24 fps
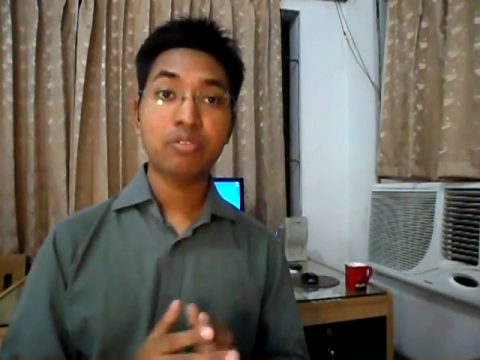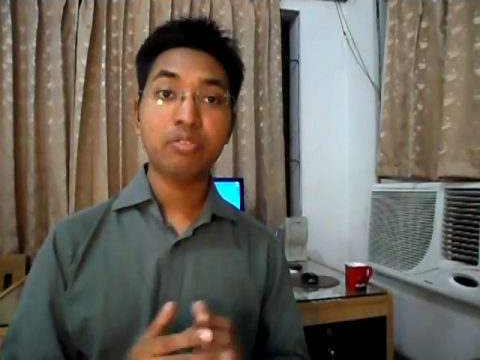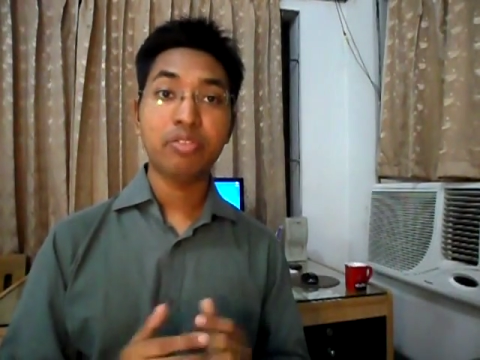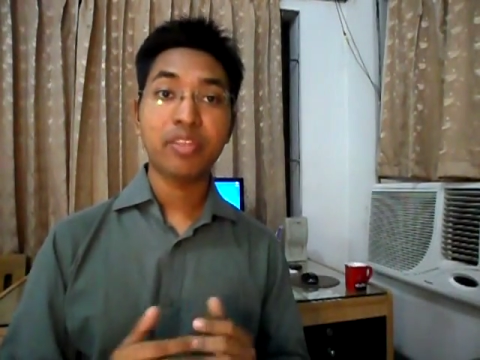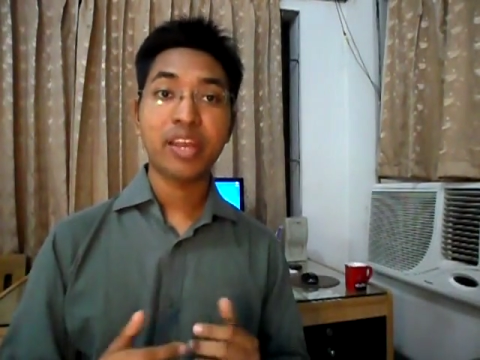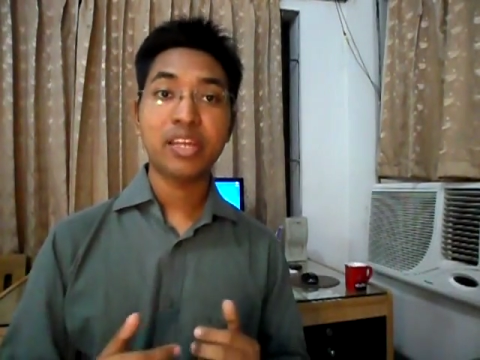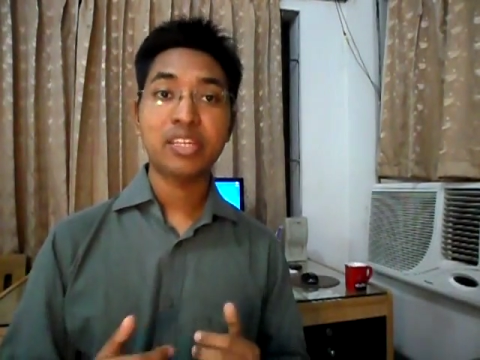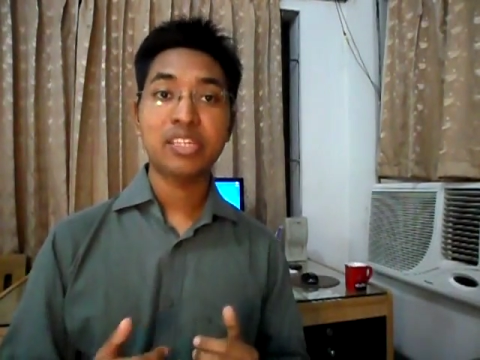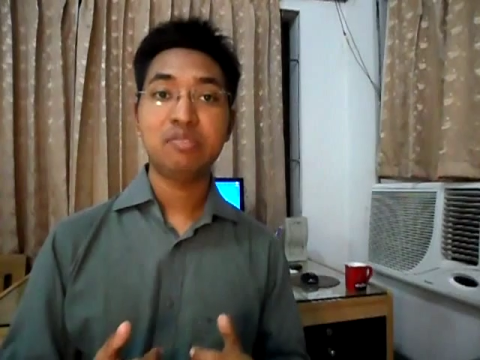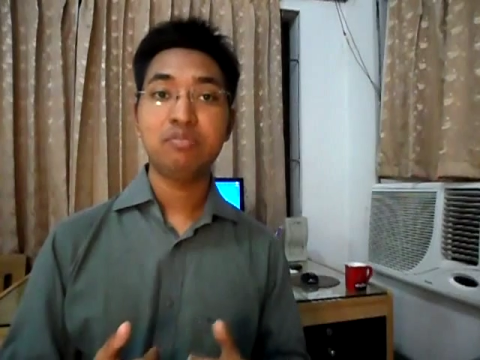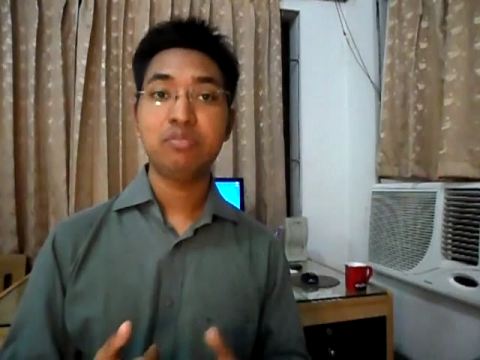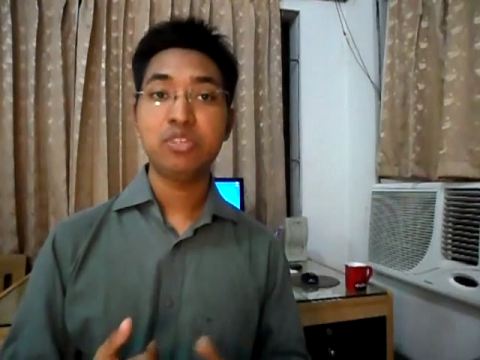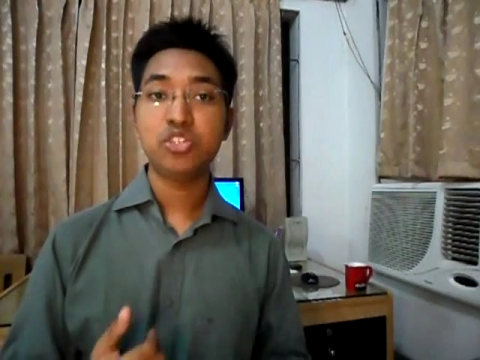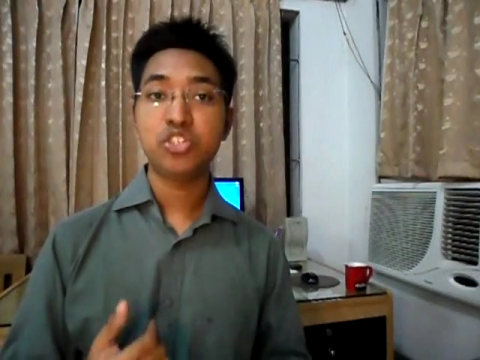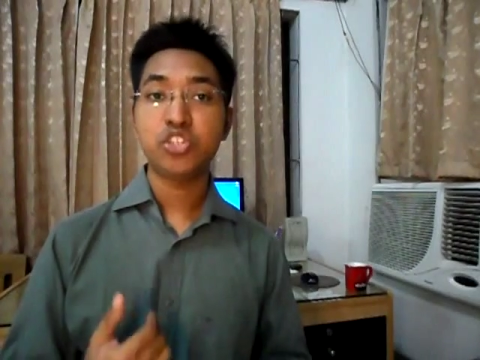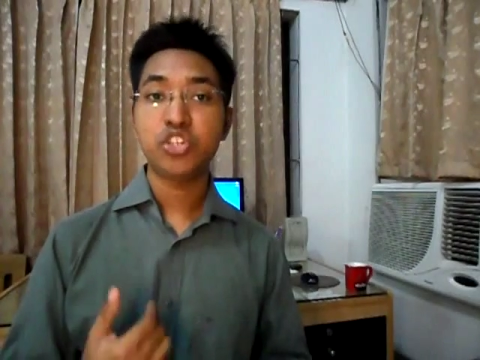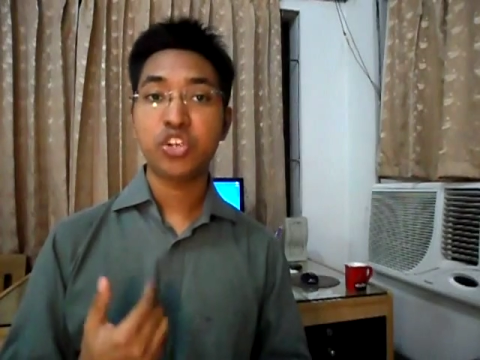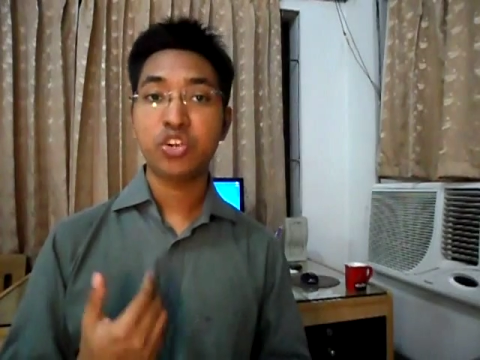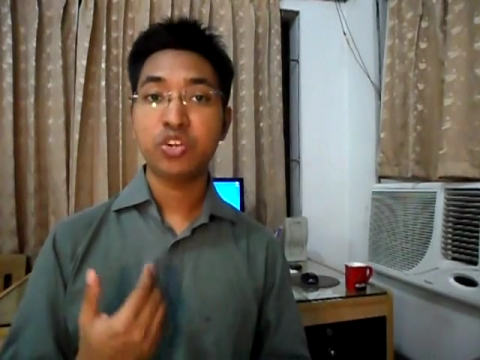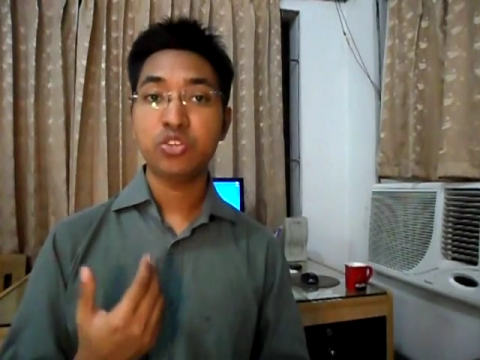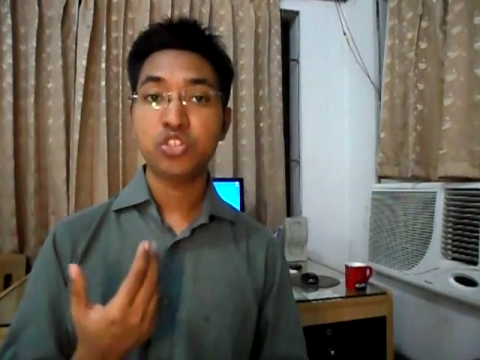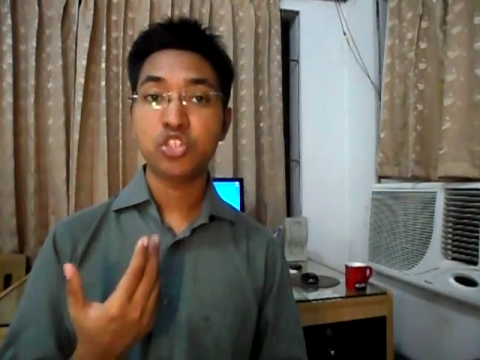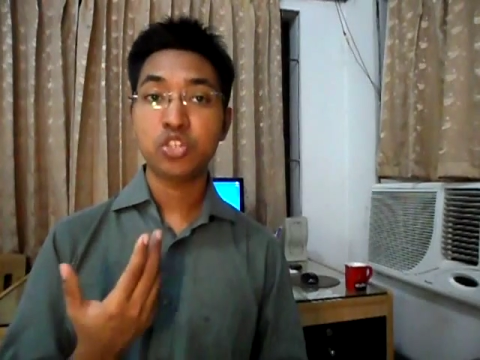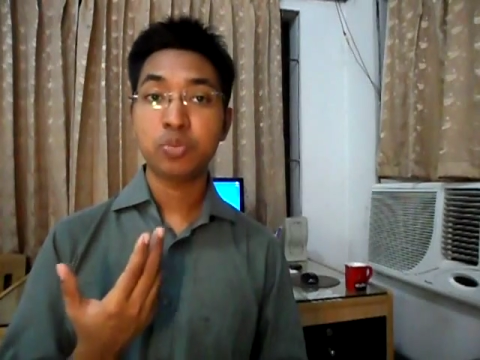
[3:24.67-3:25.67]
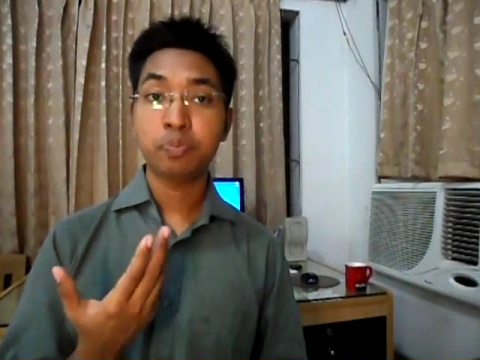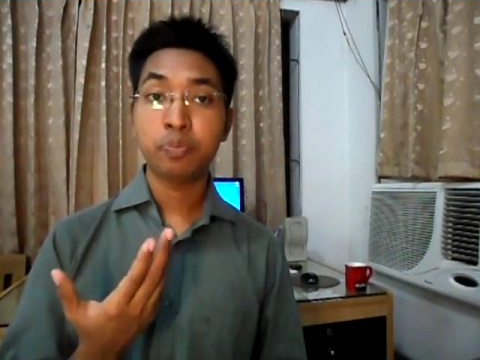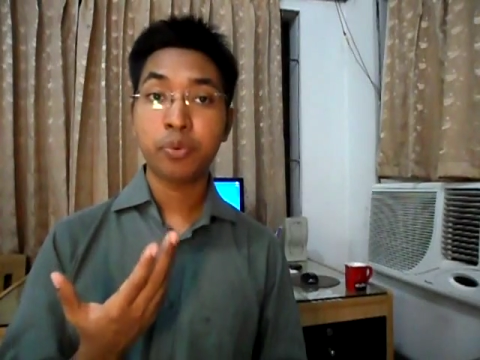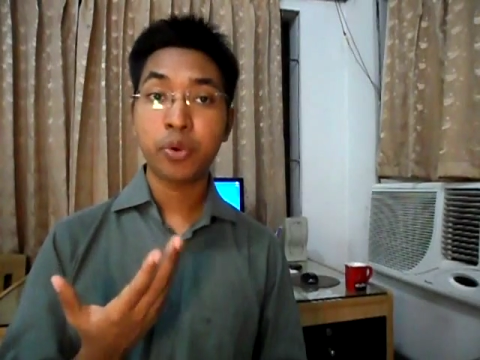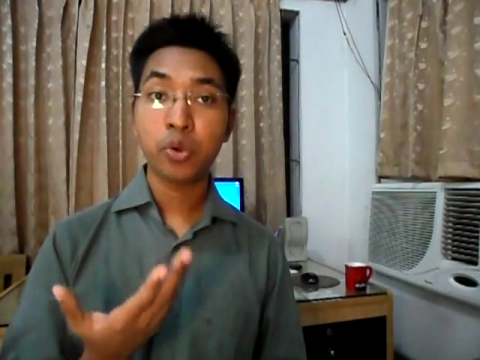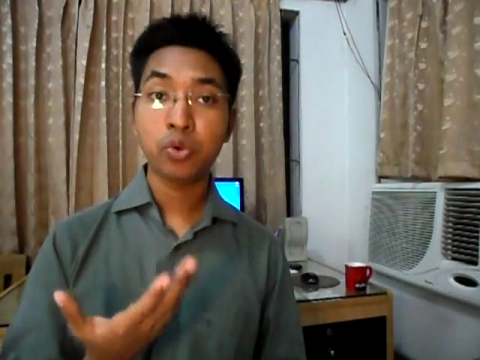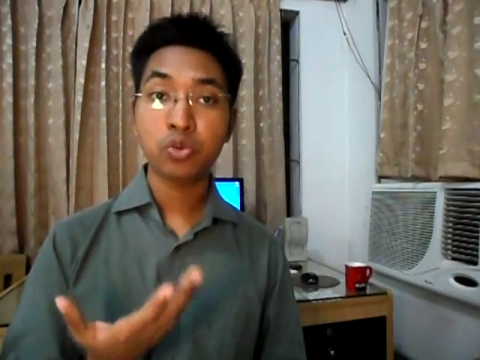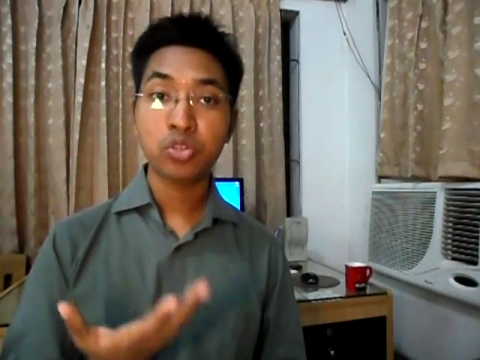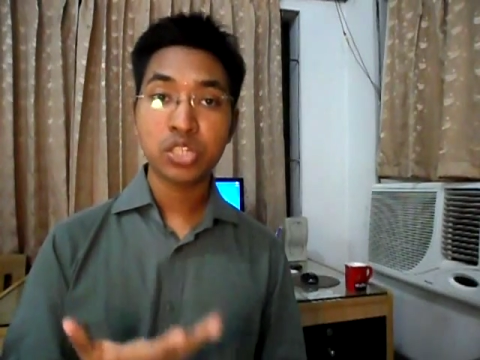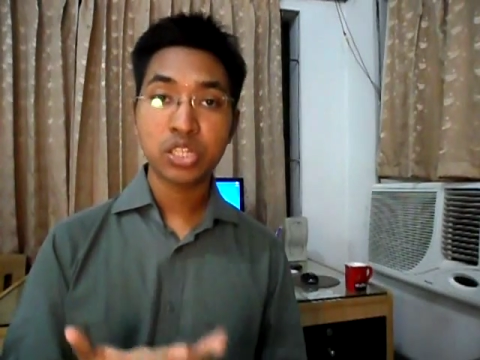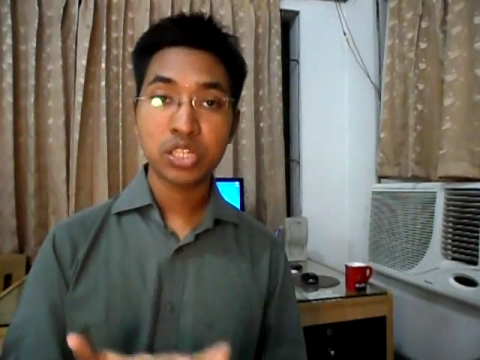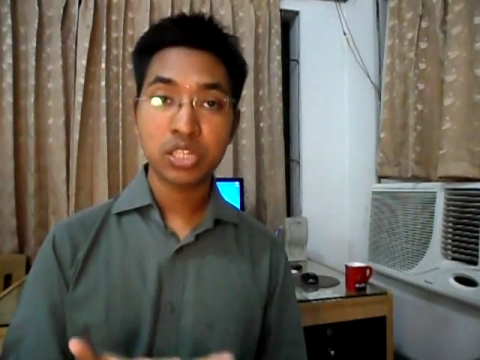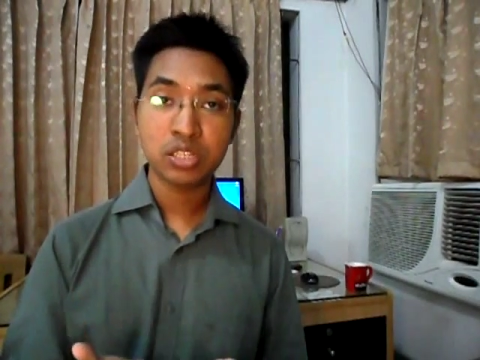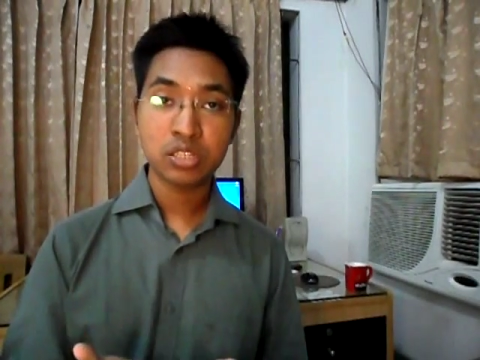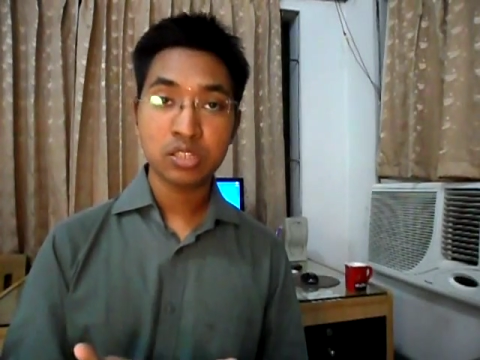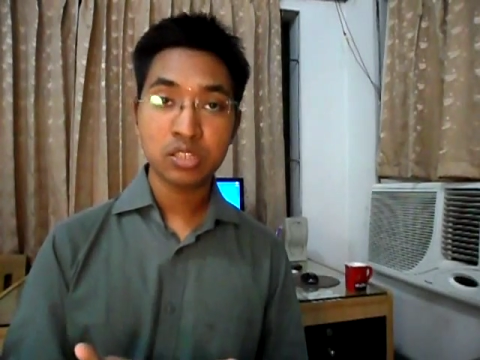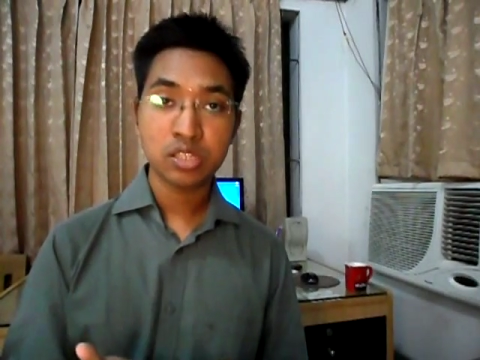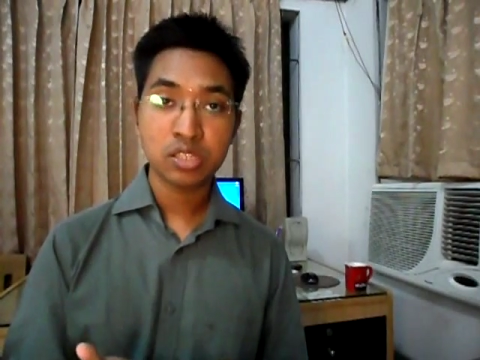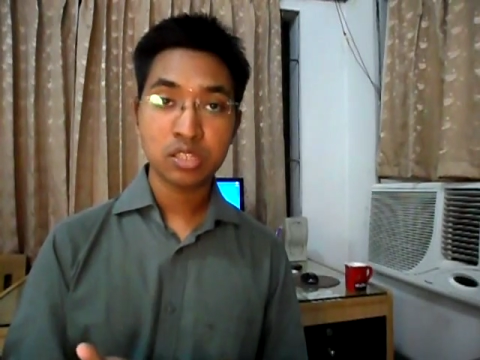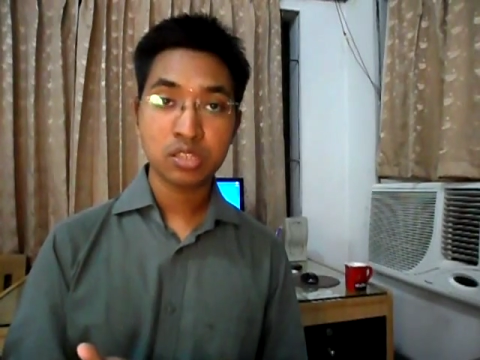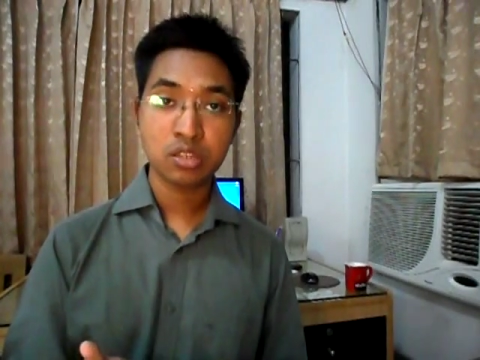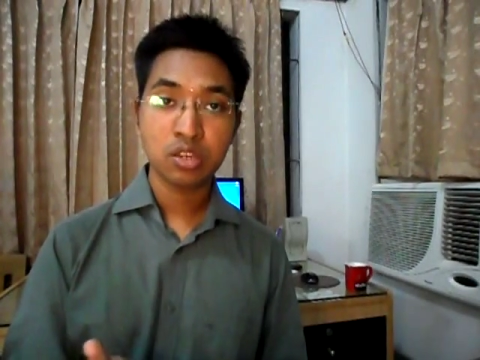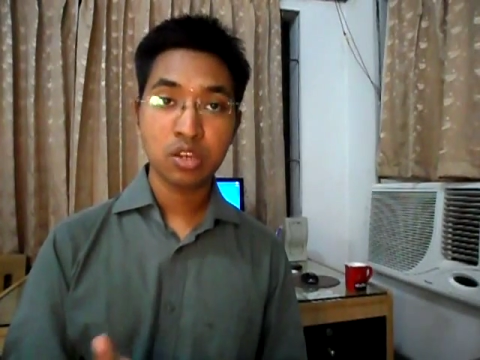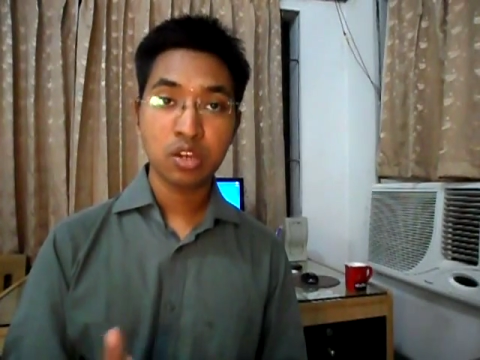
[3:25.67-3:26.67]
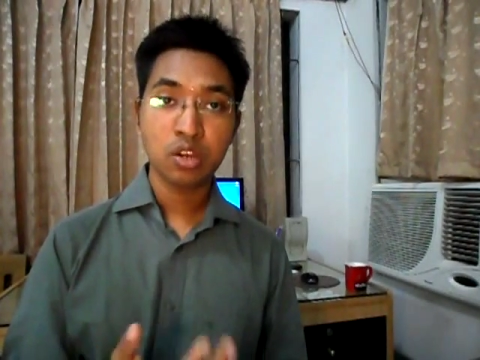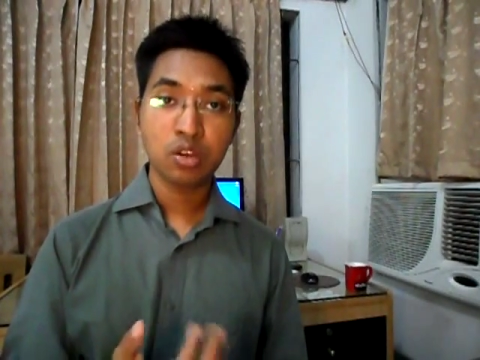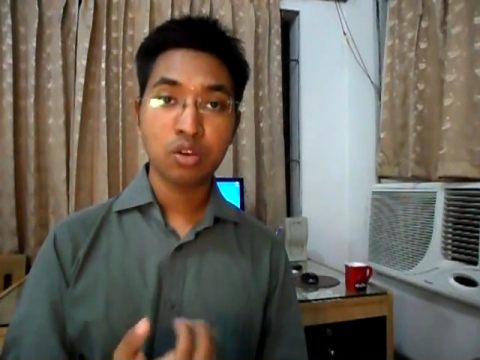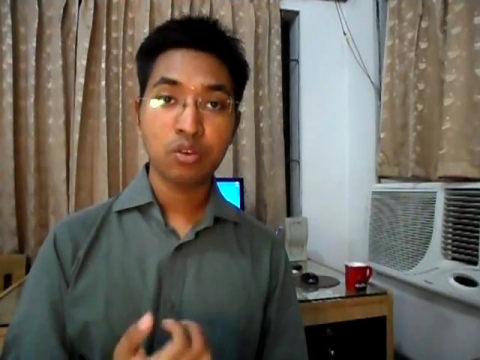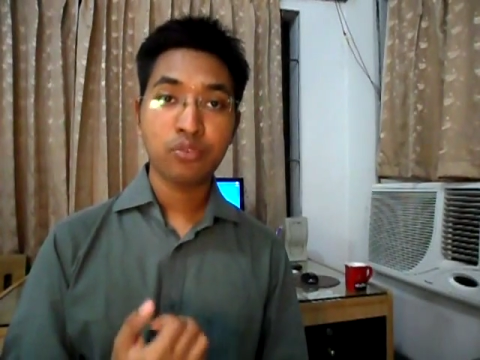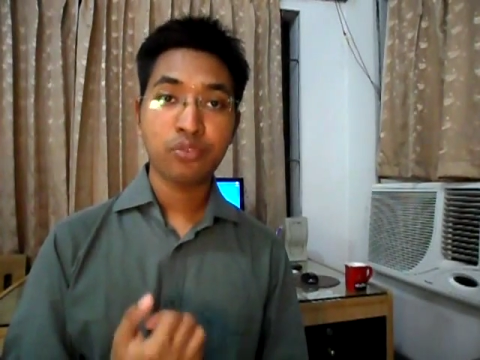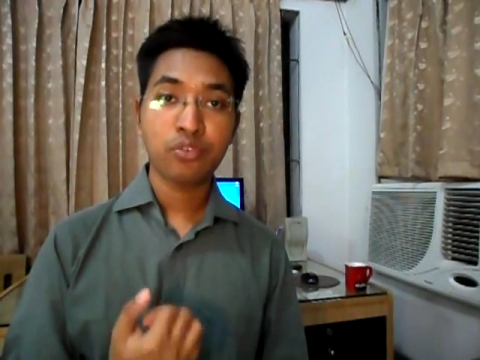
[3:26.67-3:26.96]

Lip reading: negatively charged proteins